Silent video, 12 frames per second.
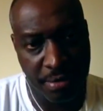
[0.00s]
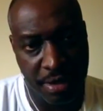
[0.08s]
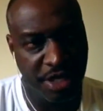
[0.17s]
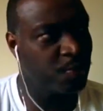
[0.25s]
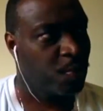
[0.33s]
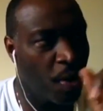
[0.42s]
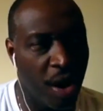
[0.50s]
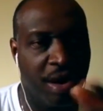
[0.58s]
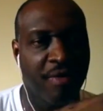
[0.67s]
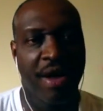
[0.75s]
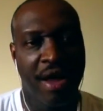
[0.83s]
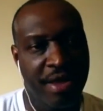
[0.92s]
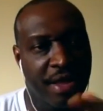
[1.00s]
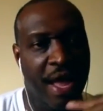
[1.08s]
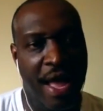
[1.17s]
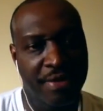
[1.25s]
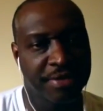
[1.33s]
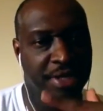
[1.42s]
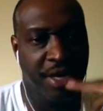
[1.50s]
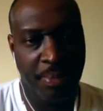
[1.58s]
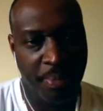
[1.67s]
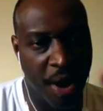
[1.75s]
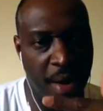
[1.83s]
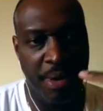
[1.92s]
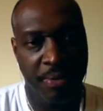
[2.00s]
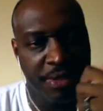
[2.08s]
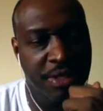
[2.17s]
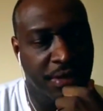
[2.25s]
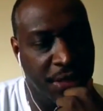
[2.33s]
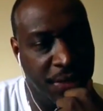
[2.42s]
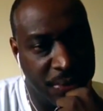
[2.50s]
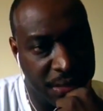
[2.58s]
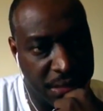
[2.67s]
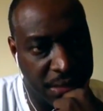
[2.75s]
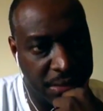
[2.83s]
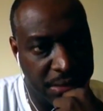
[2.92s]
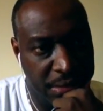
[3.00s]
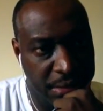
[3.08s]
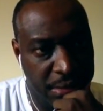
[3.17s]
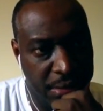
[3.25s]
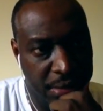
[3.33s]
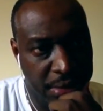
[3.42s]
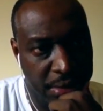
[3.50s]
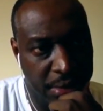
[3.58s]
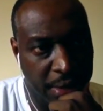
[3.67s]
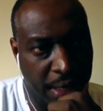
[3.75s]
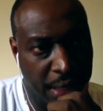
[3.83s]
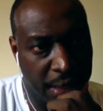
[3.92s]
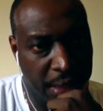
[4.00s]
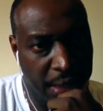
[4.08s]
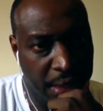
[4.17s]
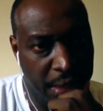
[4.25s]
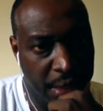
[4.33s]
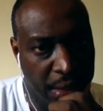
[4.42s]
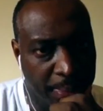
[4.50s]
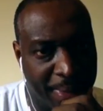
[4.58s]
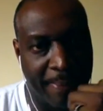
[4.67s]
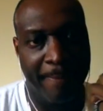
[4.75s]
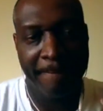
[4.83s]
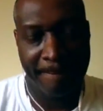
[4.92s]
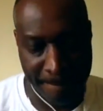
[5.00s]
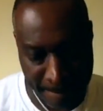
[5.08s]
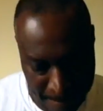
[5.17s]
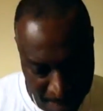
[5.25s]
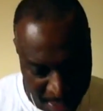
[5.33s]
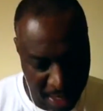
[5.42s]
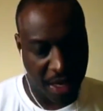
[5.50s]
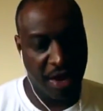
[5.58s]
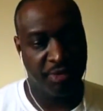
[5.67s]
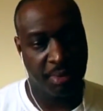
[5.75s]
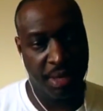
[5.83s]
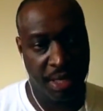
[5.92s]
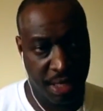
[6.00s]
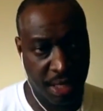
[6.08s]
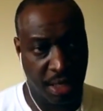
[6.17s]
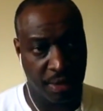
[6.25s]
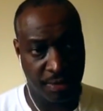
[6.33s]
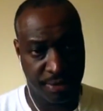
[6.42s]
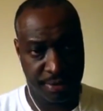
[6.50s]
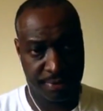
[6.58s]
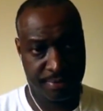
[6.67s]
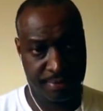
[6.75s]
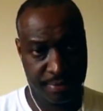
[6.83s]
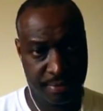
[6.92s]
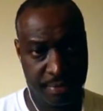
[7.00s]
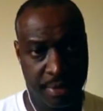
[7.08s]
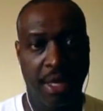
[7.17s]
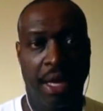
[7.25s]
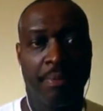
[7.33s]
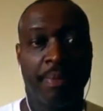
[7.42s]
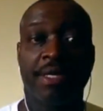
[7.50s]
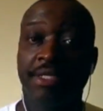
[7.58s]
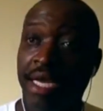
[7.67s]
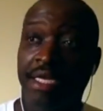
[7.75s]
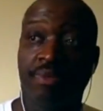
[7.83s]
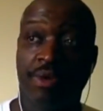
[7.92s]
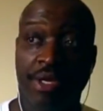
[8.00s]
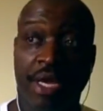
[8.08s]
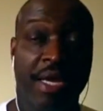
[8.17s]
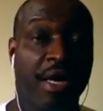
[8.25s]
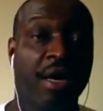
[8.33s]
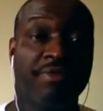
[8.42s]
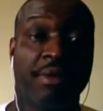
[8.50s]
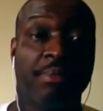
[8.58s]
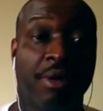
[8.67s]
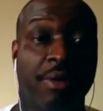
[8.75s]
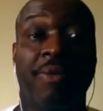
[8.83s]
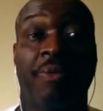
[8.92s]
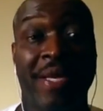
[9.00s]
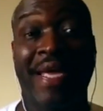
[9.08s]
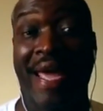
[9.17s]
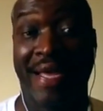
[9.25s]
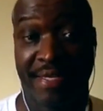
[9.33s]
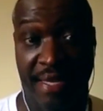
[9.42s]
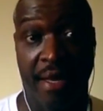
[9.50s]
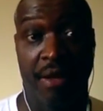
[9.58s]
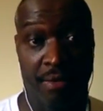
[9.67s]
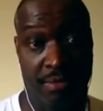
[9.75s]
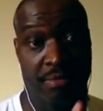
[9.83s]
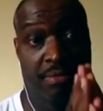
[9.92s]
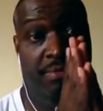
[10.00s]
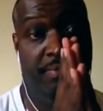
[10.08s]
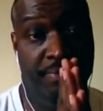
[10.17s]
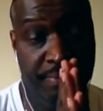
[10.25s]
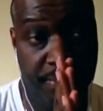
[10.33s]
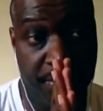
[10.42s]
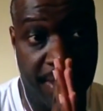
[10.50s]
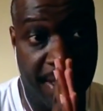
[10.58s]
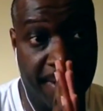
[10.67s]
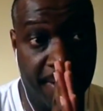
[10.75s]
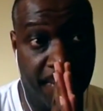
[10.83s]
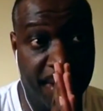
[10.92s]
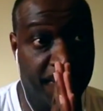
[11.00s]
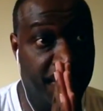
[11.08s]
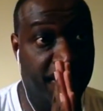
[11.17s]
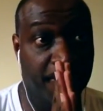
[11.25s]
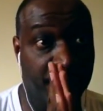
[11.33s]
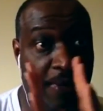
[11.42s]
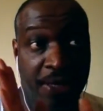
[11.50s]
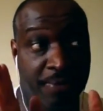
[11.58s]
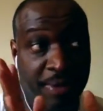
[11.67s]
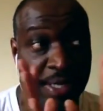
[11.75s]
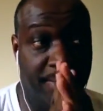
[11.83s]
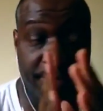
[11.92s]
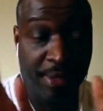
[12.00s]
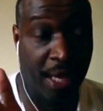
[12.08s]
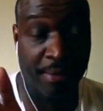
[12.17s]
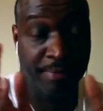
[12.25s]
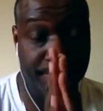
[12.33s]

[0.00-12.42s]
and just walk around your house or your apartment with your clothes on. Okay? But get comfortable in your clothes. Okay? Because yes, when you ain't comfortable, we can tell. Okay? Yeah.